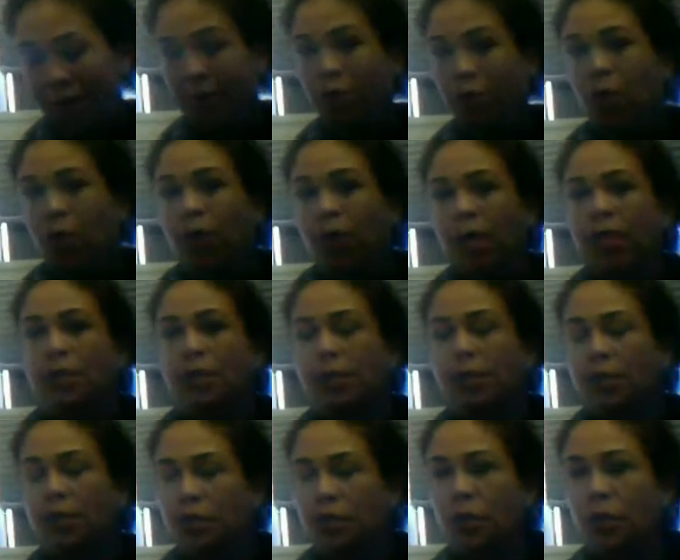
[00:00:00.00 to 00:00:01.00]
was going into
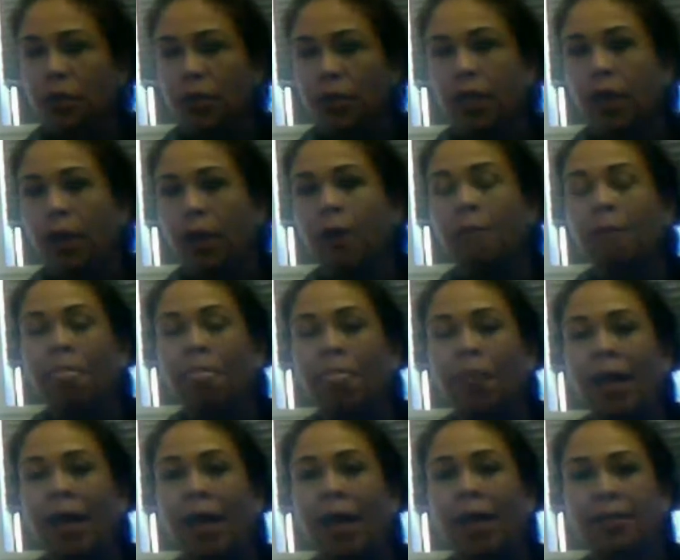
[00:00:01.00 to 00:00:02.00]
this new year,
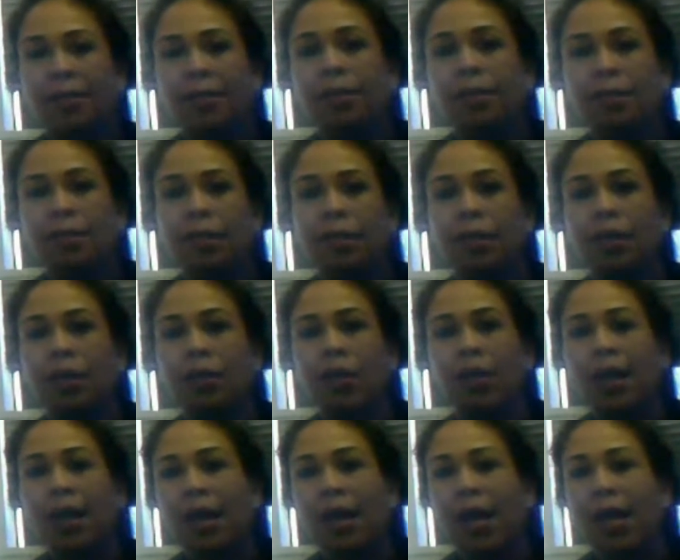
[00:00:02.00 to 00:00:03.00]
is this year,
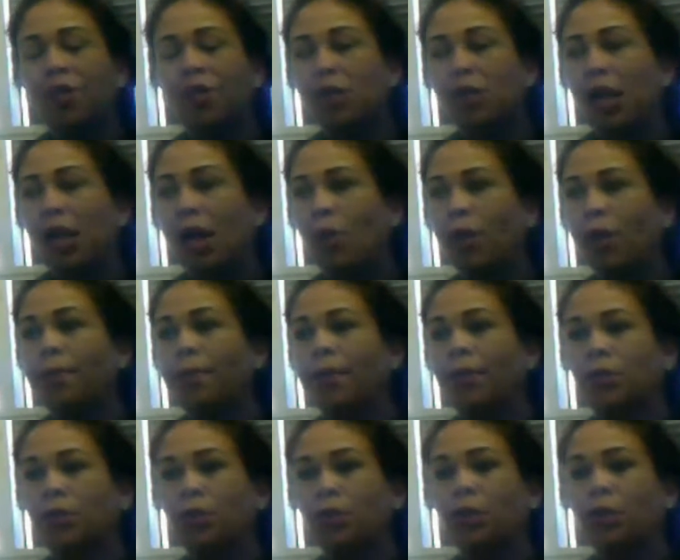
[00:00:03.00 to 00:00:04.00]
like, I want to make
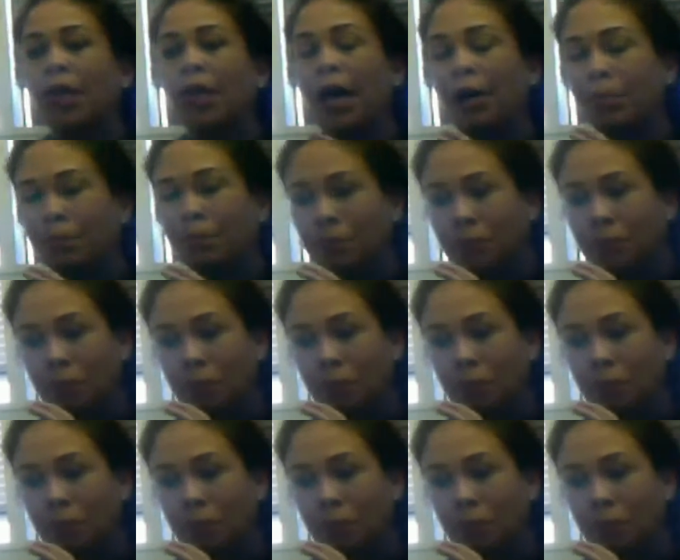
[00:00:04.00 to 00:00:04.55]
sure that